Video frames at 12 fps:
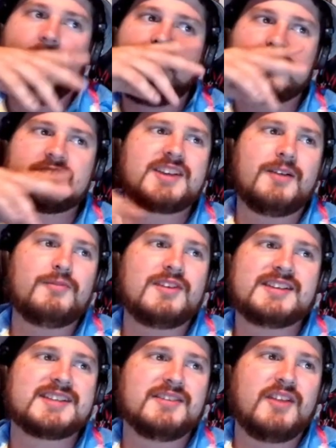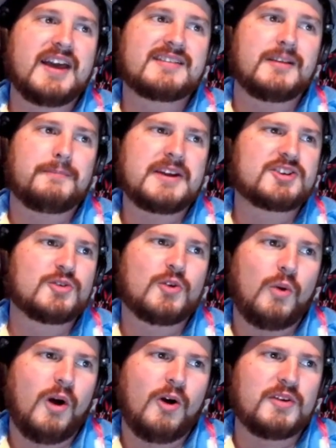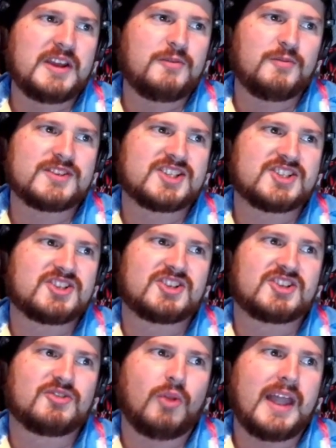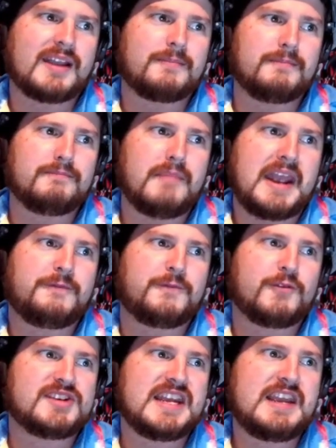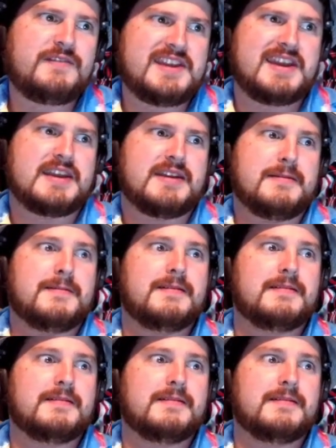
For some reason, like, the picture quality was, like, made for T V.